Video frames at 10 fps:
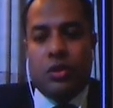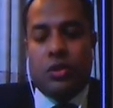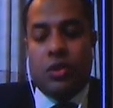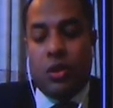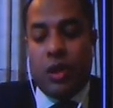
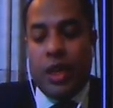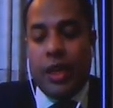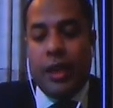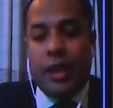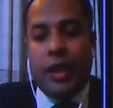So
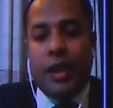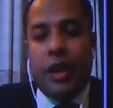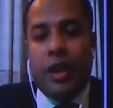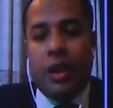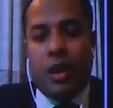
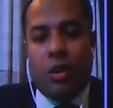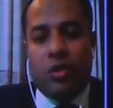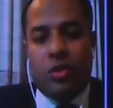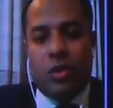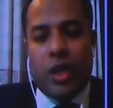he
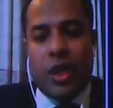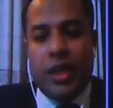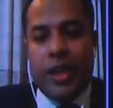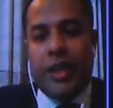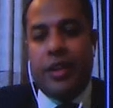also
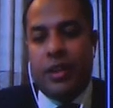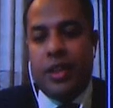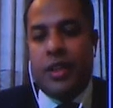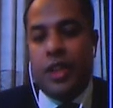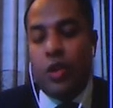indicated
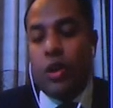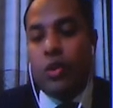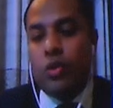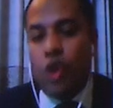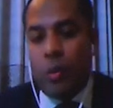that in order
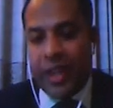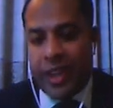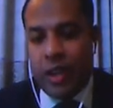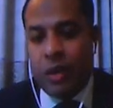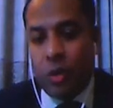to
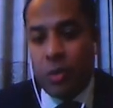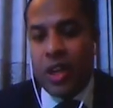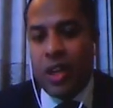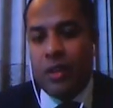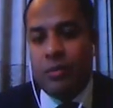
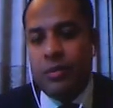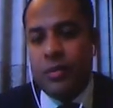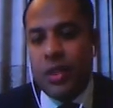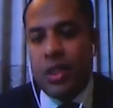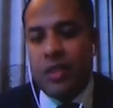overcome
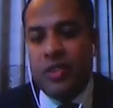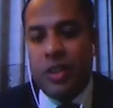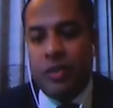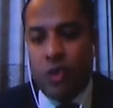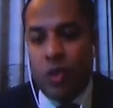the
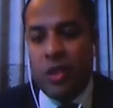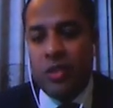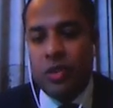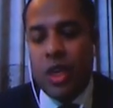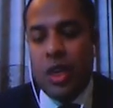tragedy of
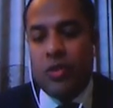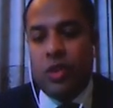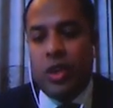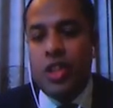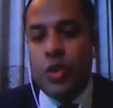commons, so
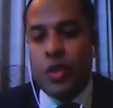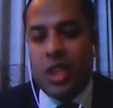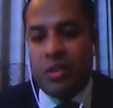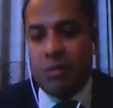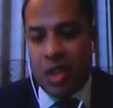institution
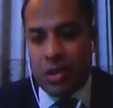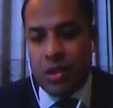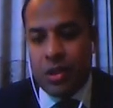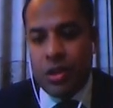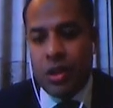is a must.